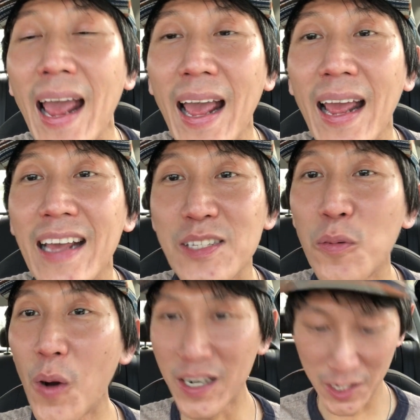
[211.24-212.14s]
is
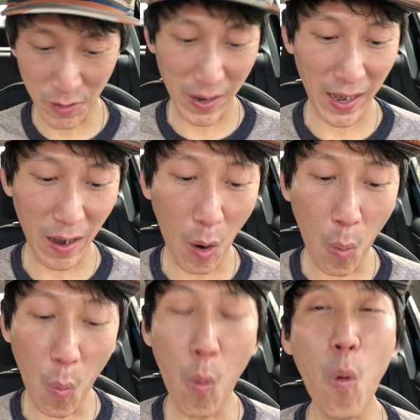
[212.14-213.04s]
wondering,
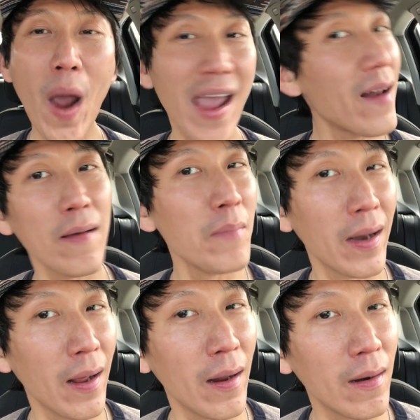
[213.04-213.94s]
wait a
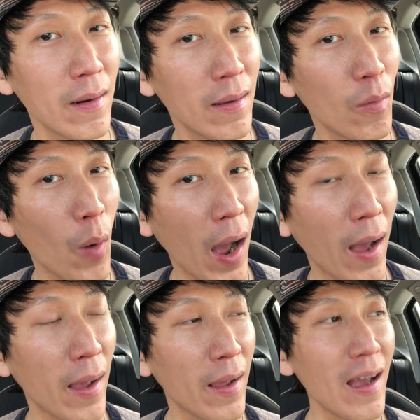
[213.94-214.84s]
minute,
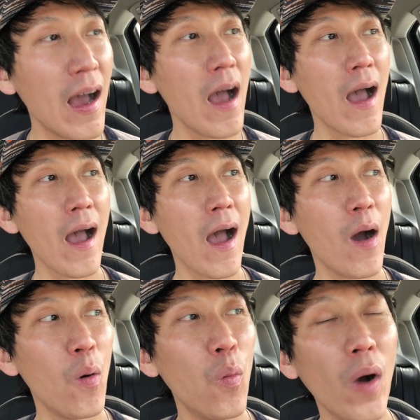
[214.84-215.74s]
what
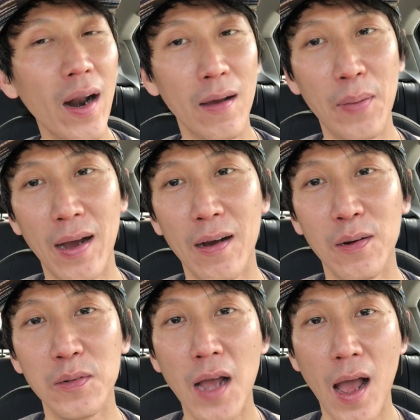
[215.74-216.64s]

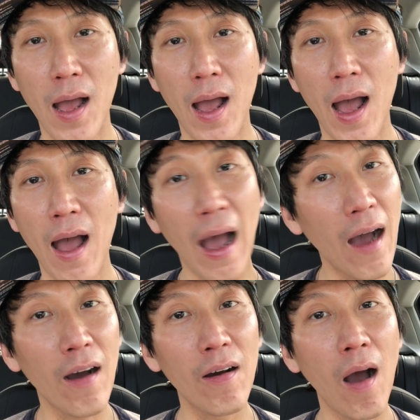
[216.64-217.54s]
about
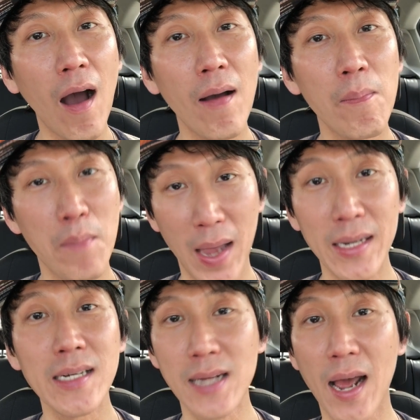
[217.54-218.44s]
how
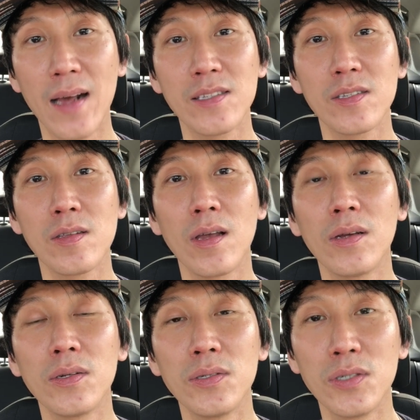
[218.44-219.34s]
many decks
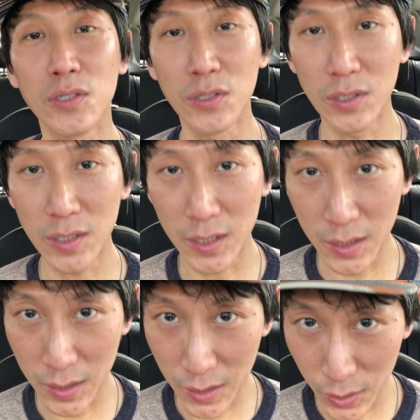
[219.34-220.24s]

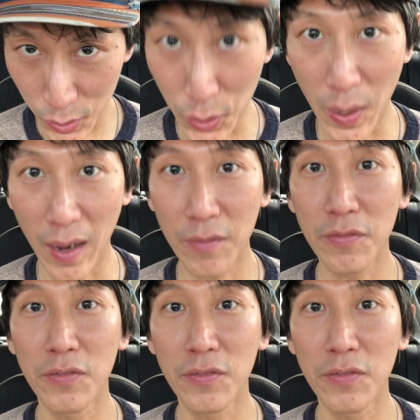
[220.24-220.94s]
do you have?